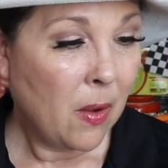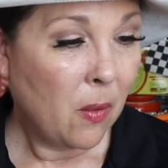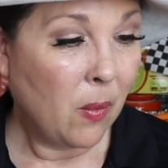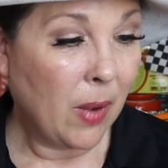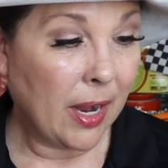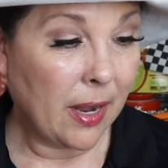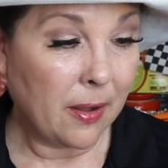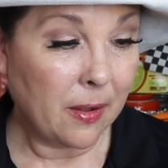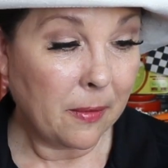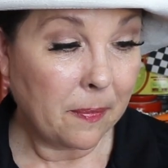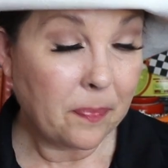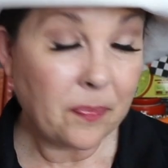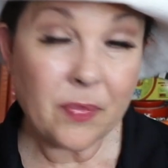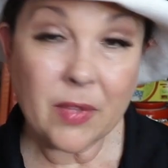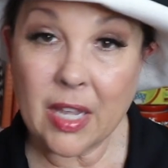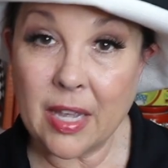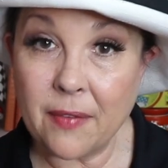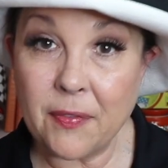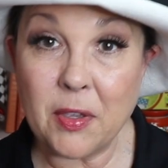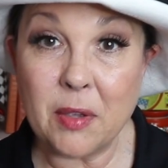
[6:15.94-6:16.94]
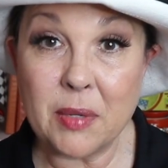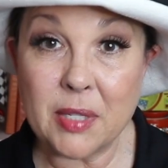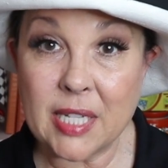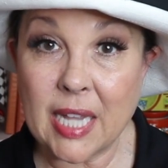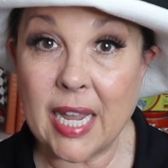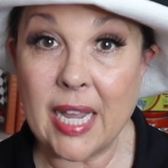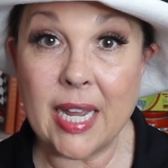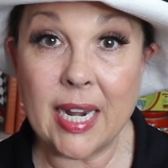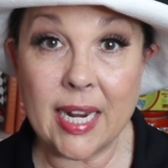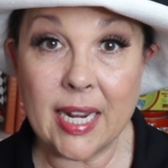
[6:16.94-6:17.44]
Well, if you
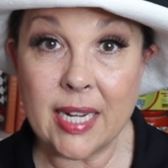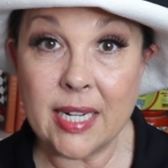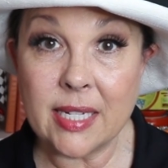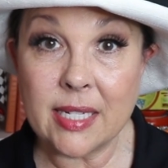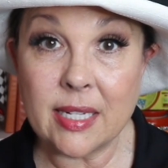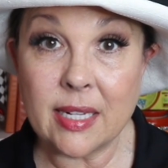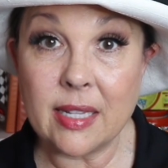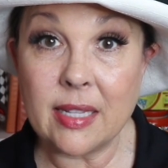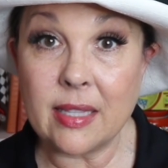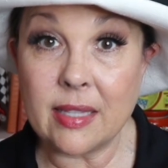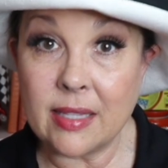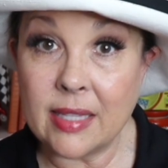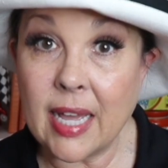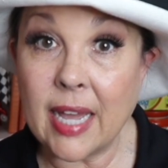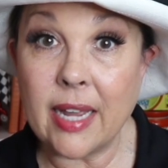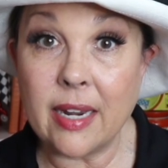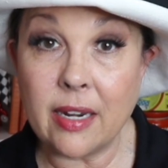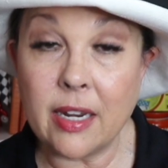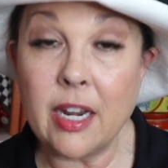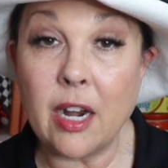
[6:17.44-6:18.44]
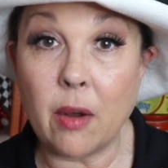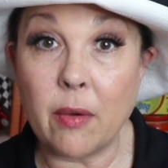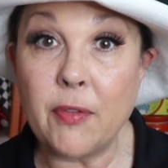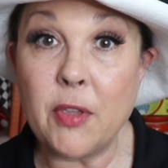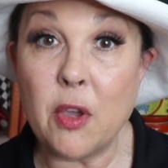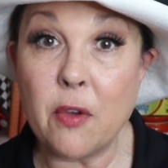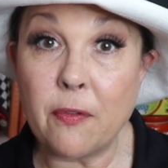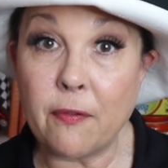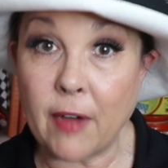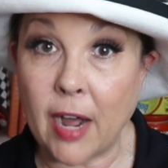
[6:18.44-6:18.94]
say it is, then, you know,
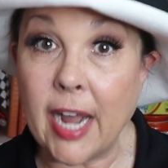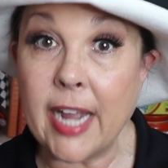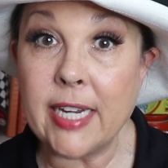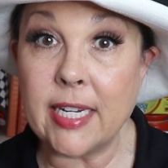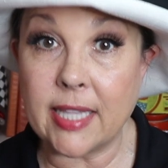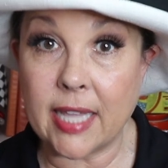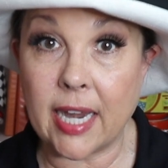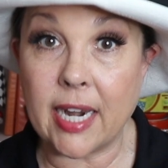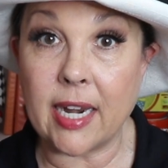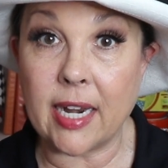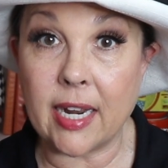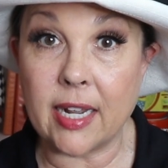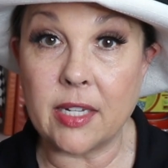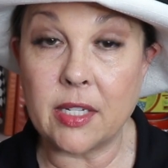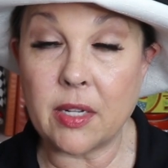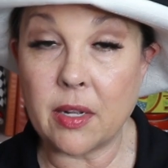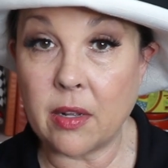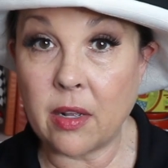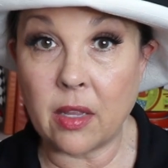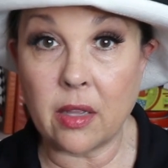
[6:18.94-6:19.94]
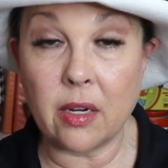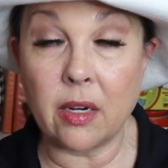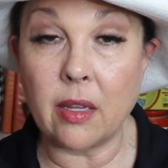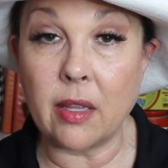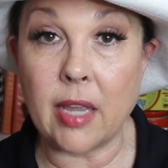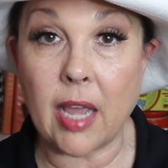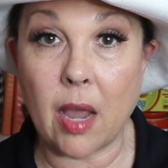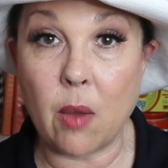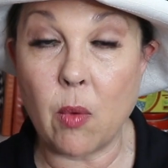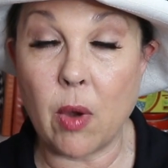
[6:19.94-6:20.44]
if you find that it is,
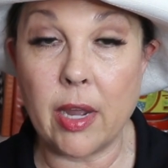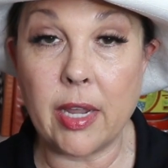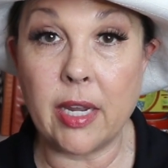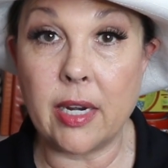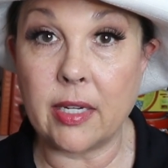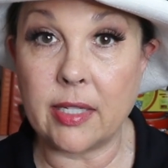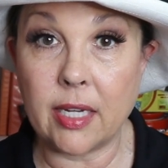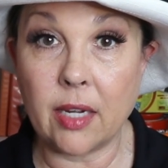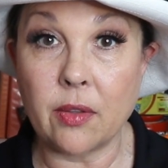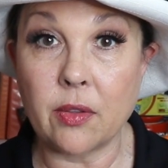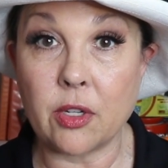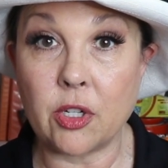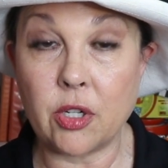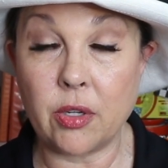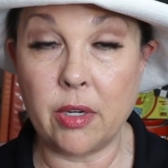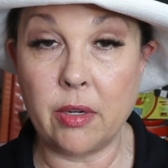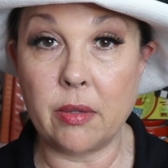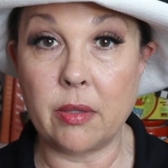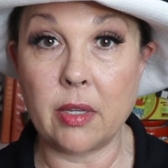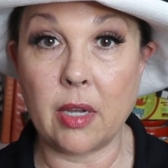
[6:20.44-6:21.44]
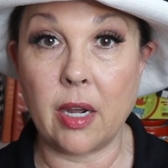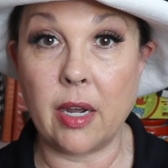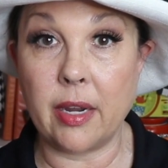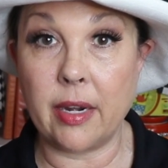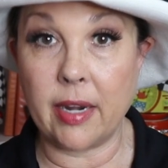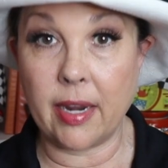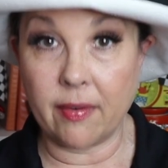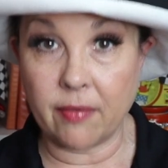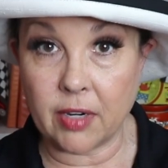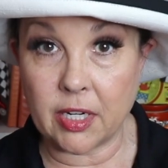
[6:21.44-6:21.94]
clearly I want you to tell the truth
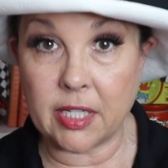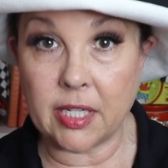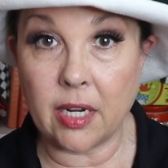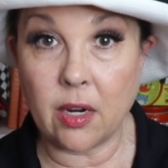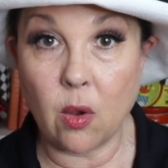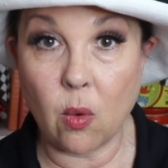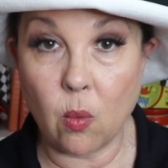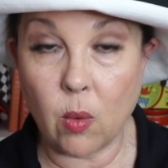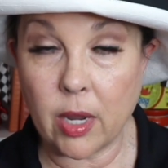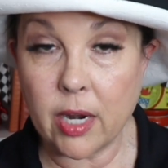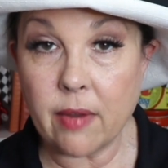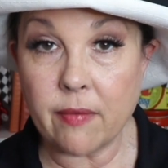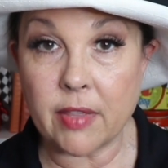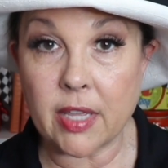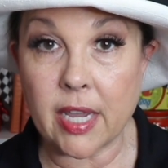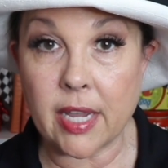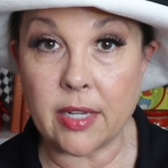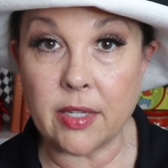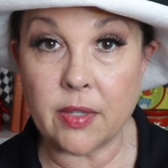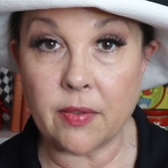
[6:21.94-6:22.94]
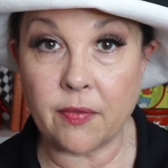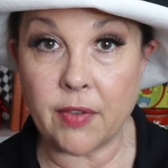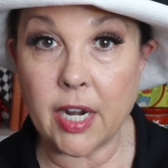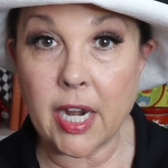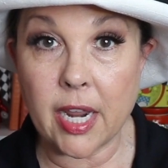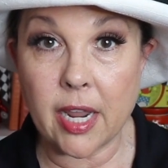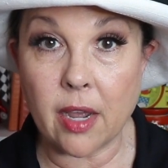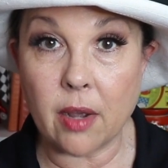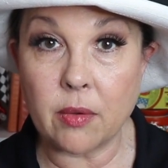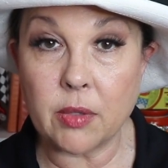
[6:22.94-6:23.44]
on every single one of these
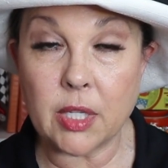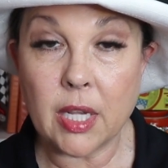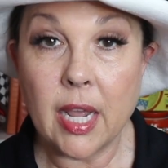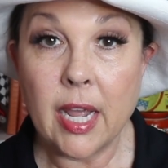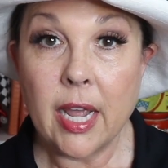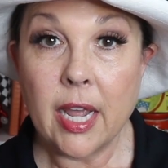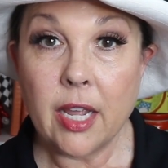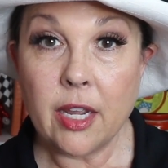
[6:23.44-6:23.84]
videos.